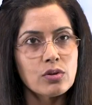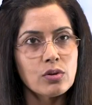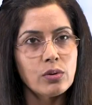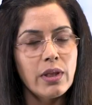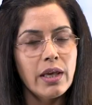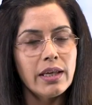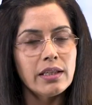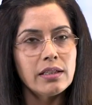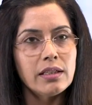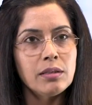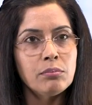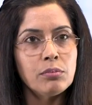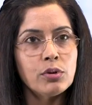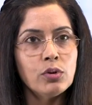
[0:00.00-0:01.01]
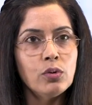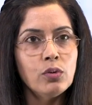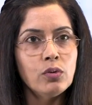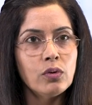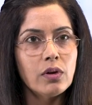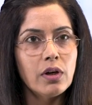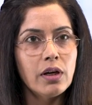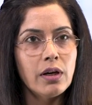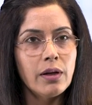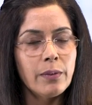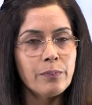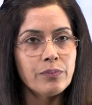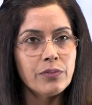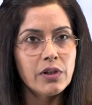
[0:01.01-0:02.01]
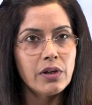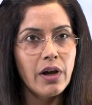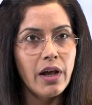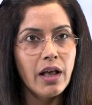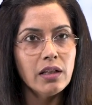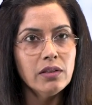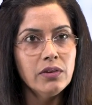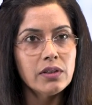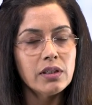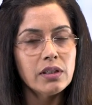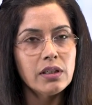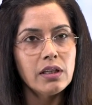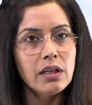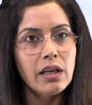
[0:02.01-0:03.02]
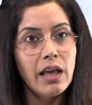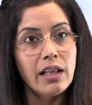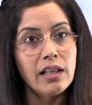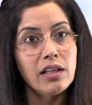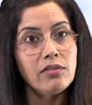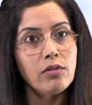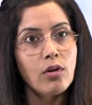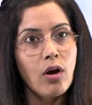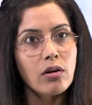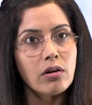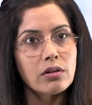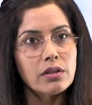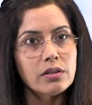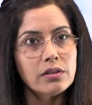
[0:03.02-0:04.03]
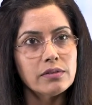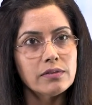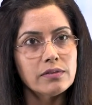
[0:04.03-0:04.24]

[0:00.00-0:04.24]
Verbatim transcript: so they can improve um, their health and live longer.